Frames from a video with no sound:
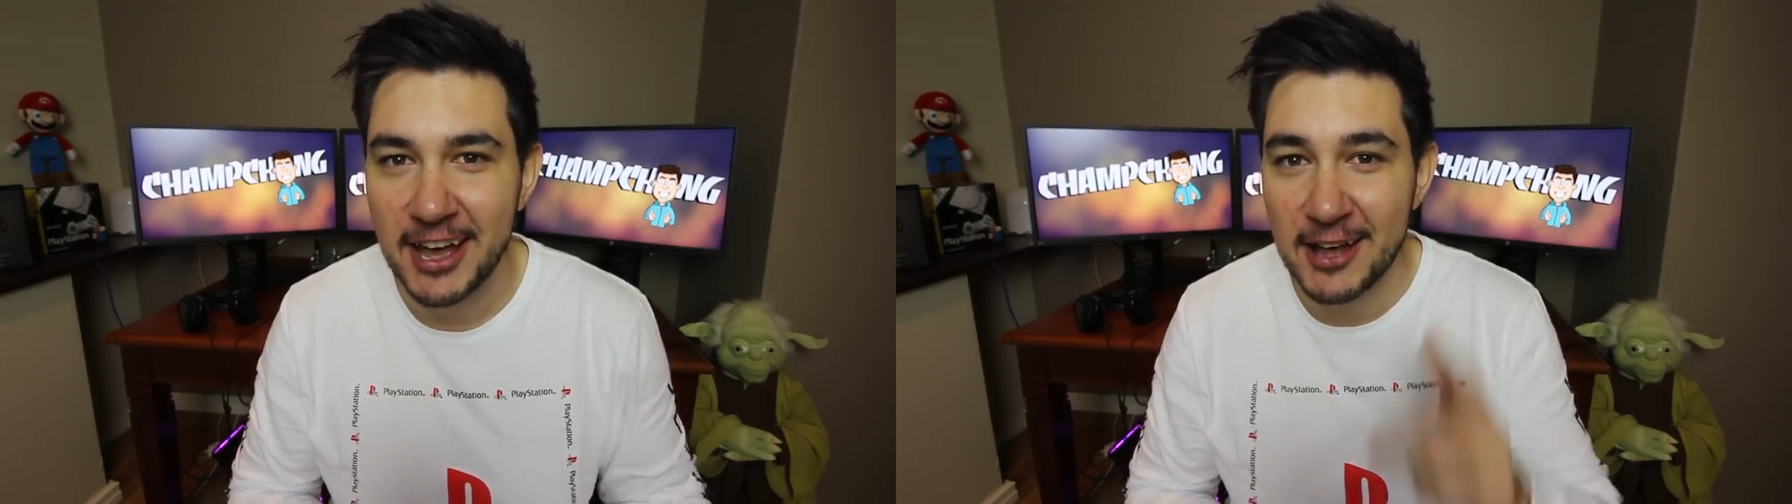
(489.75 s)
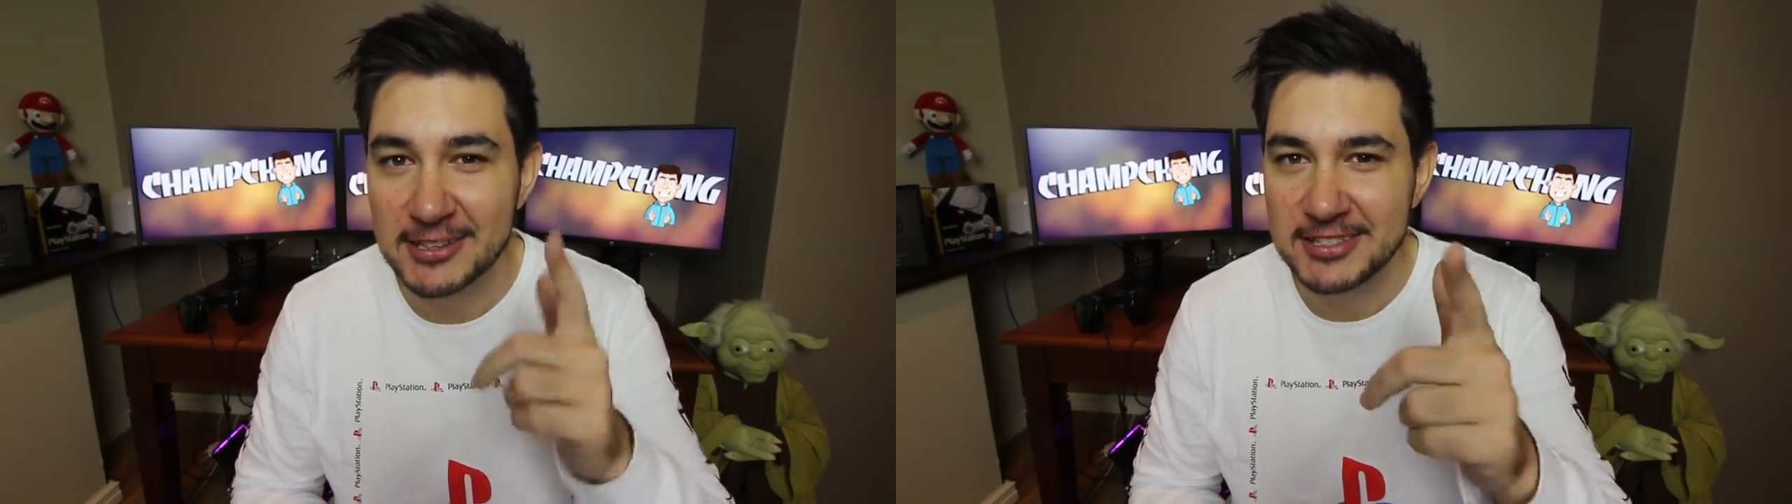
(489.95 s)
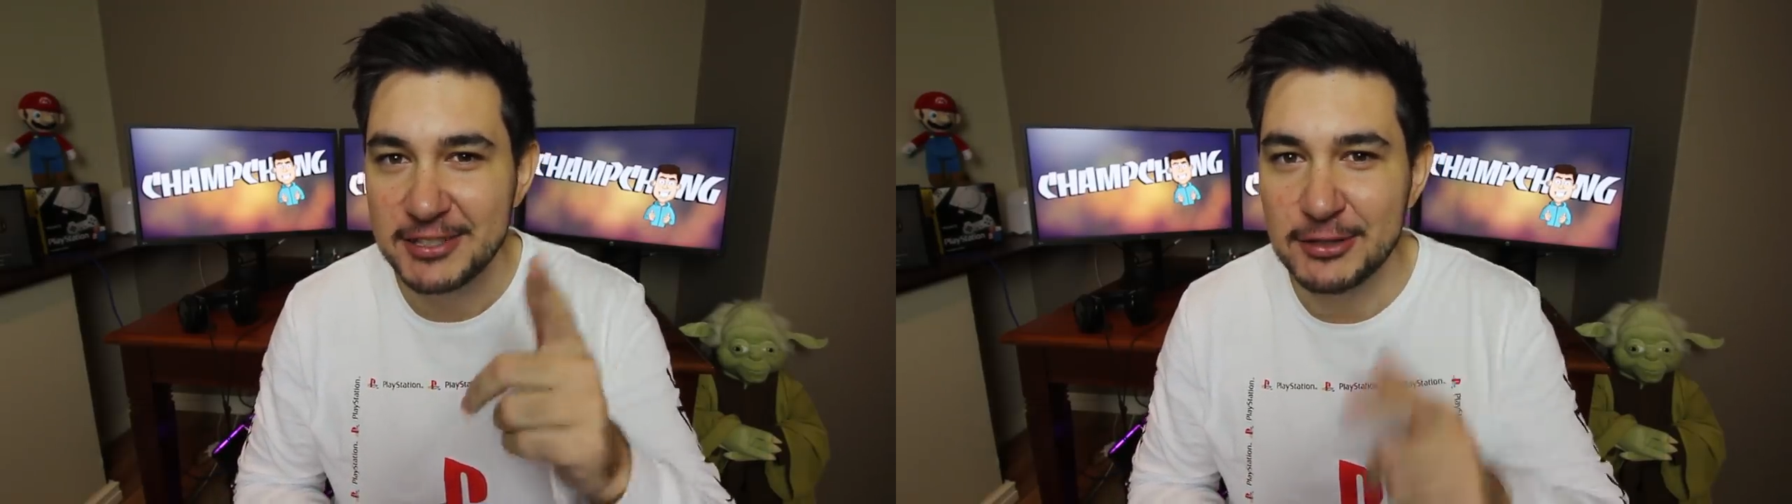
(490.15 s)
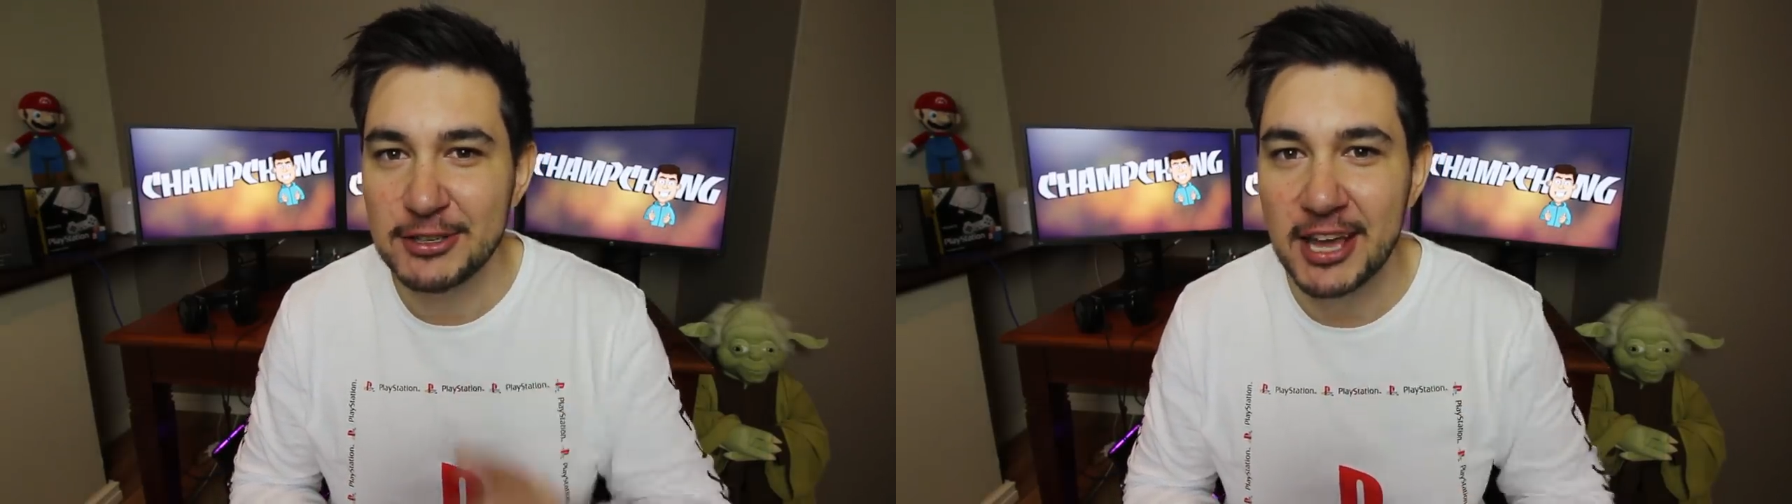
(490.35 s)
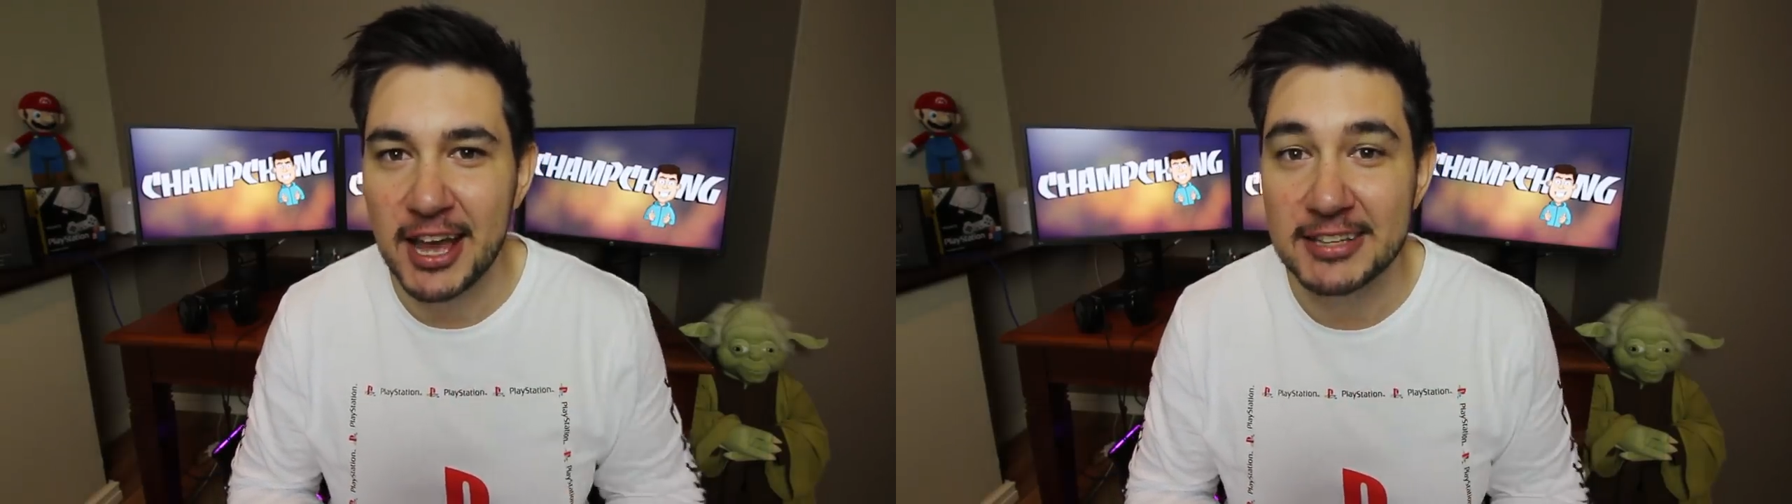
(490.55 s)
I'll see
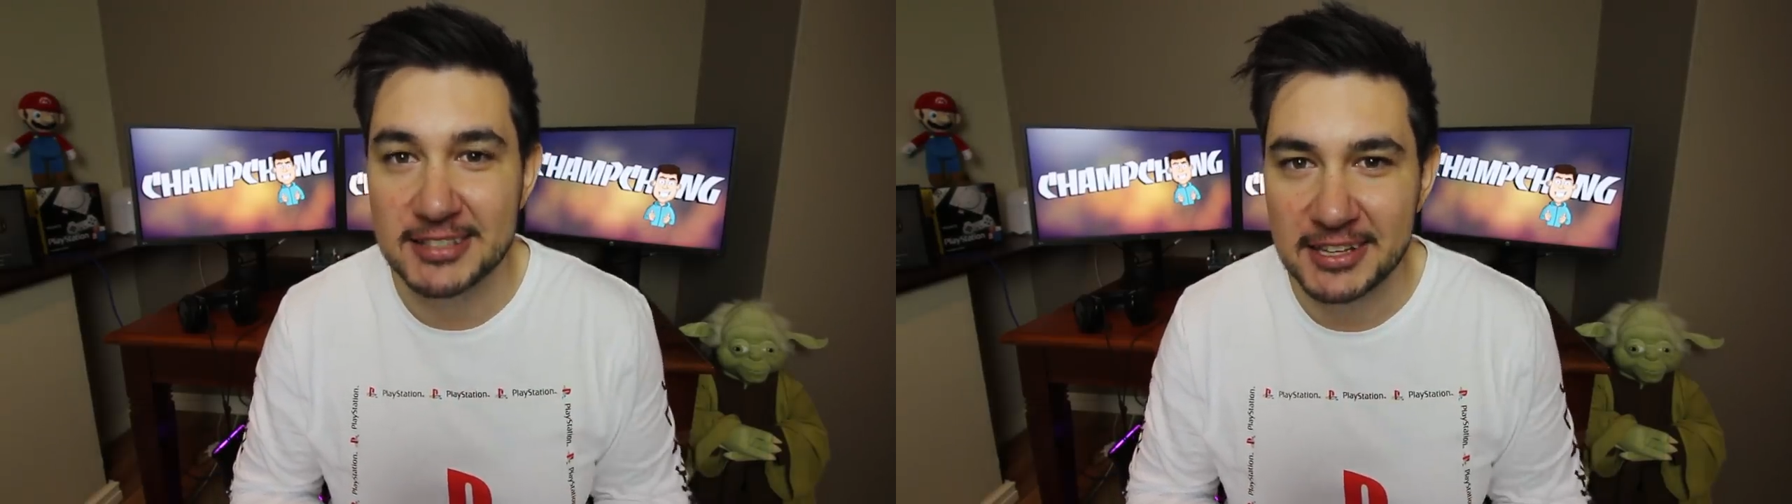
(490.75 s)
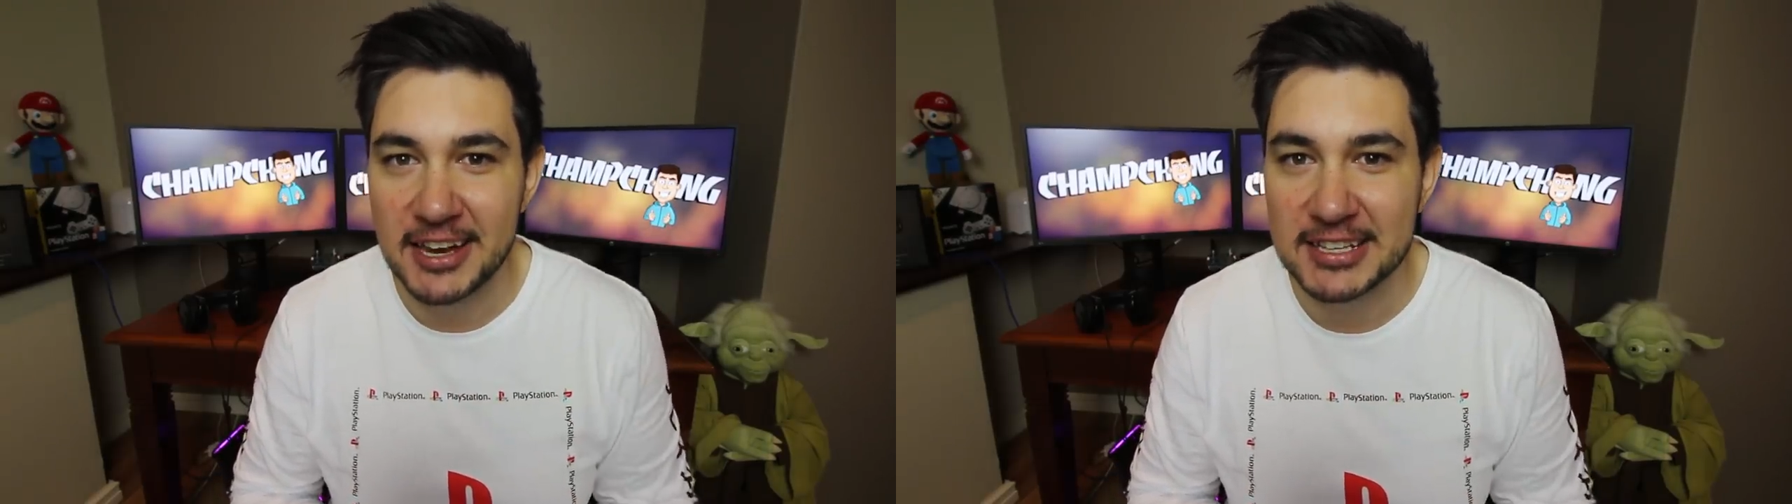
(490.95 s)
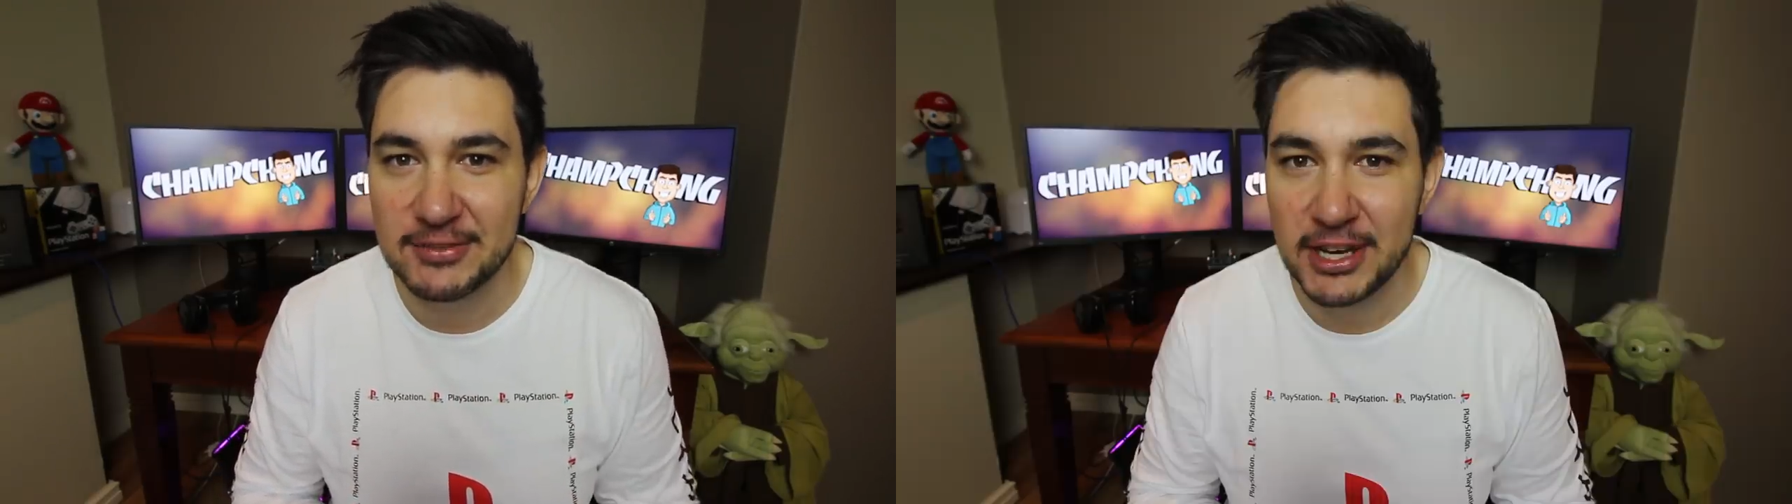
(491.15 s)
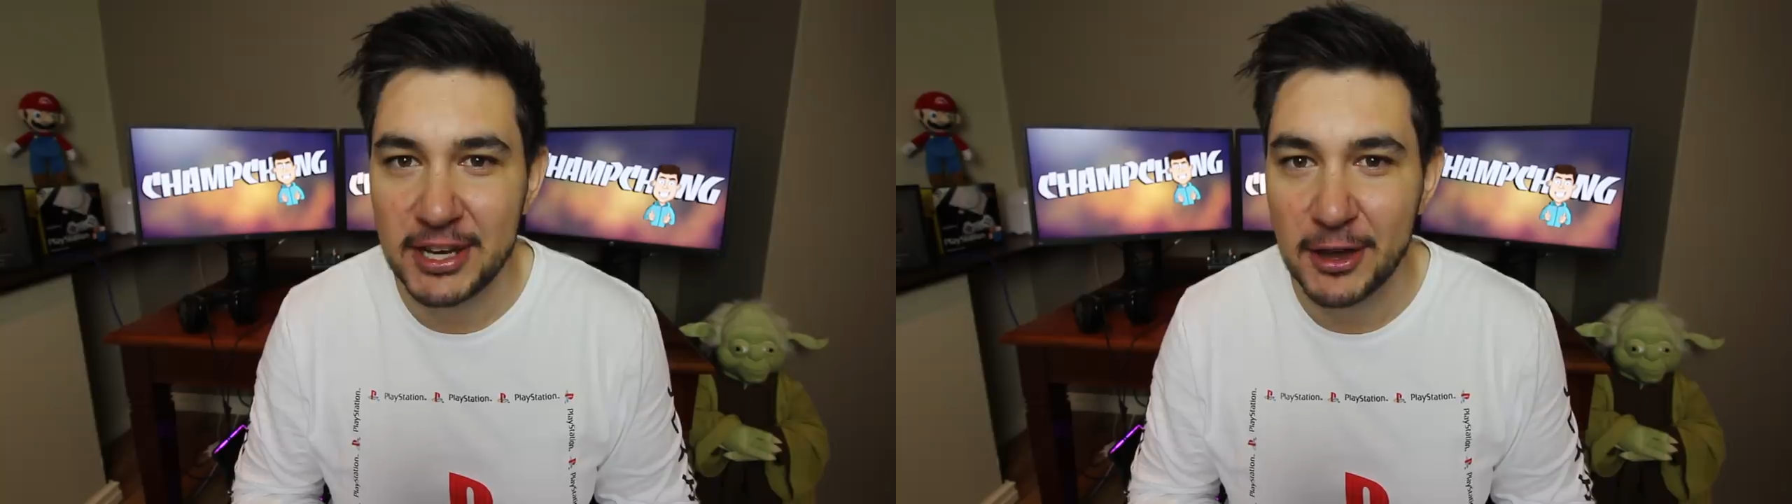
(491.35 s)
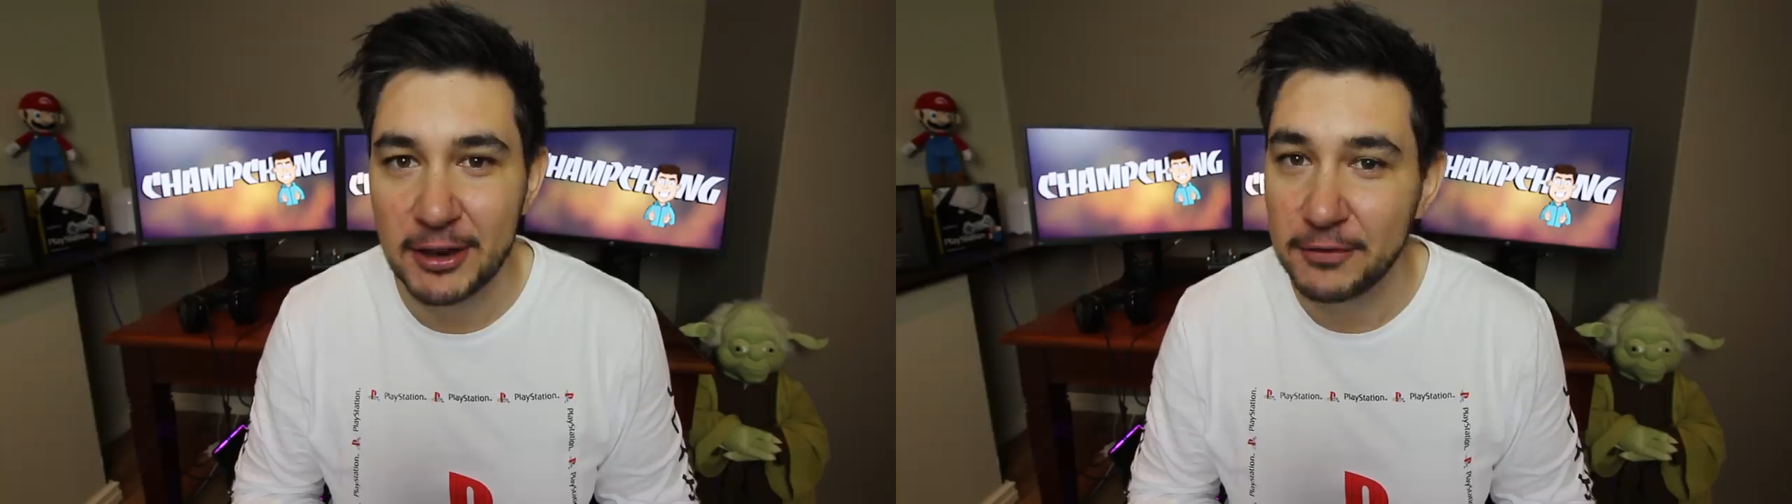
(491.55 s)
you guys in the next video.